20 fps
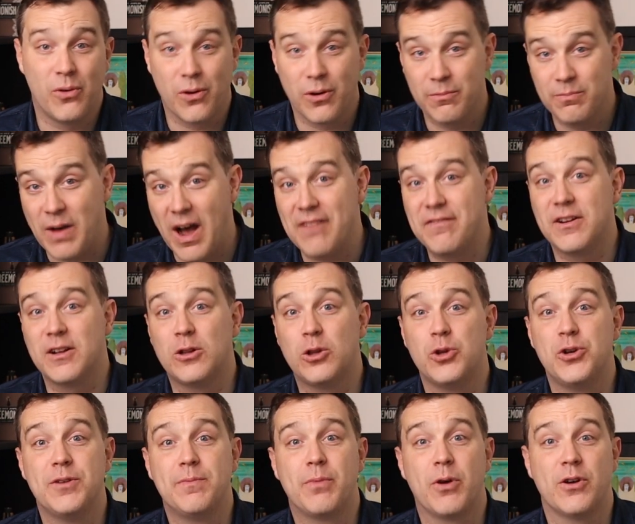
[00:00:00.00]
or I've
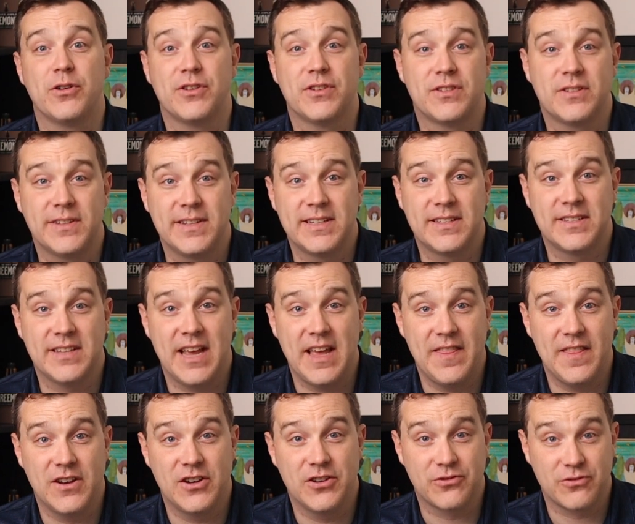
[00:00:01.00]
included purchase links
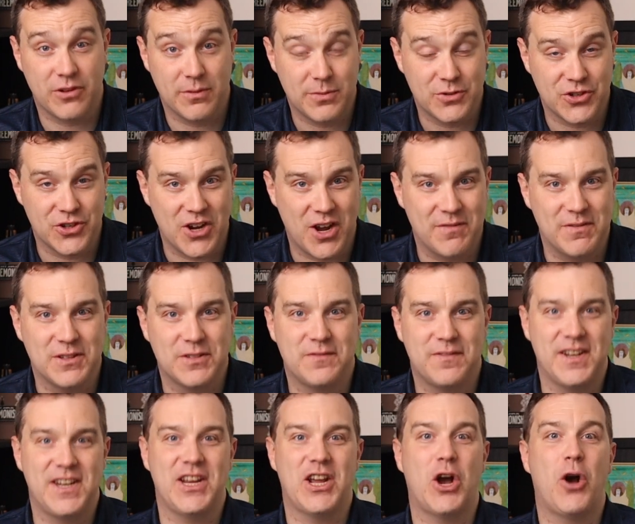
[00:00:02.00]
in the description of this
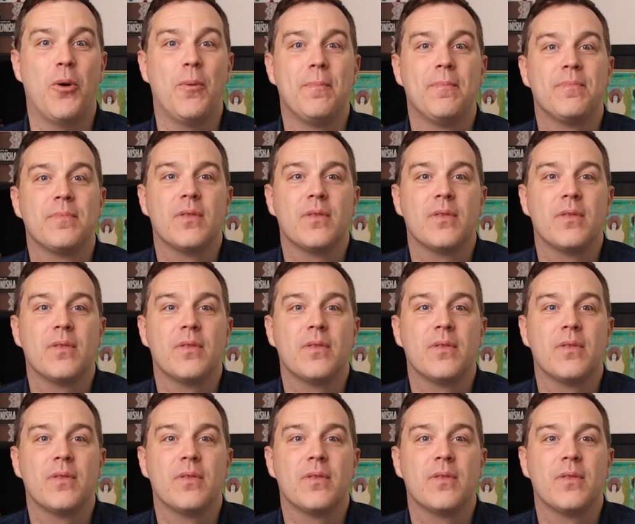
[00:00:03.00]
video.